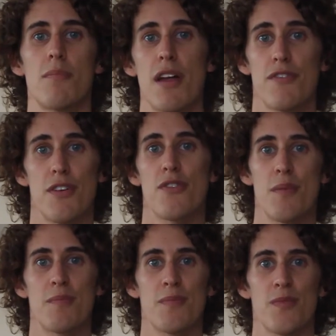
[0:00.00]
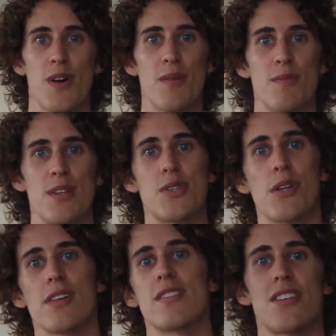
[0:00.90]
can benefit from its
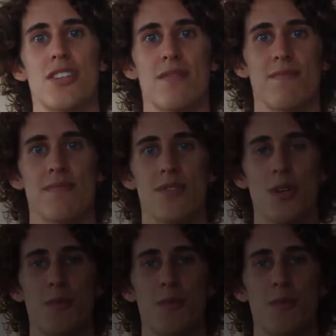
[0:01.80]
utilization.